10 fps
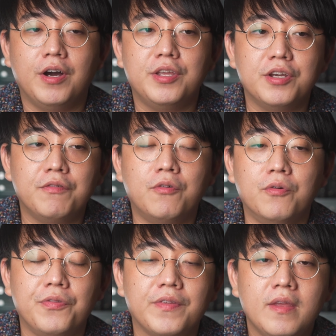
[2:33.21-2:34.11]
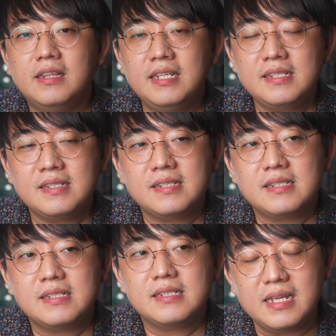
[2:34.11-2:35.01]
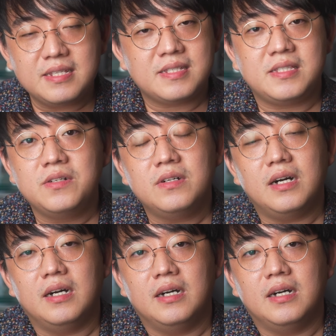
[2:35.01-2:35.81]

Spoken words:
earphones. This is still